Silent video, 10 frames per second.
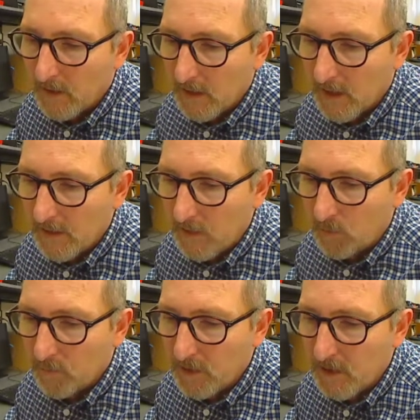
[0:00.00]
and that
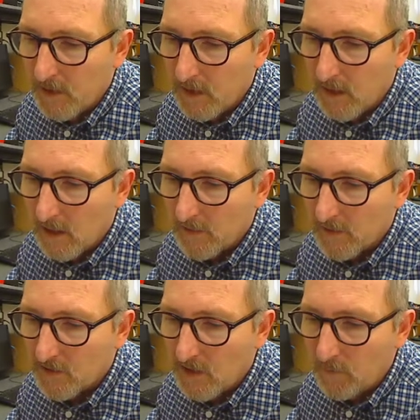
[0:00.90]
would be the
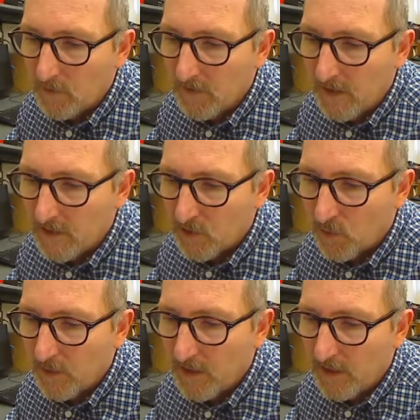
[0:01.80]
sum of R
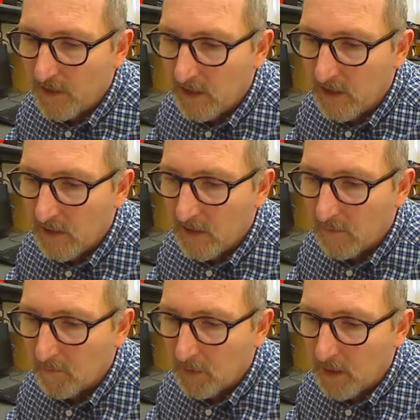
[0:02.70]
squared
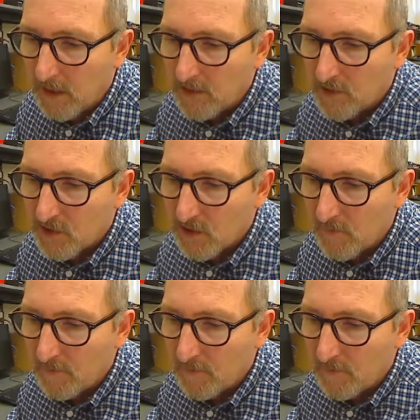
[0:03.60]
plus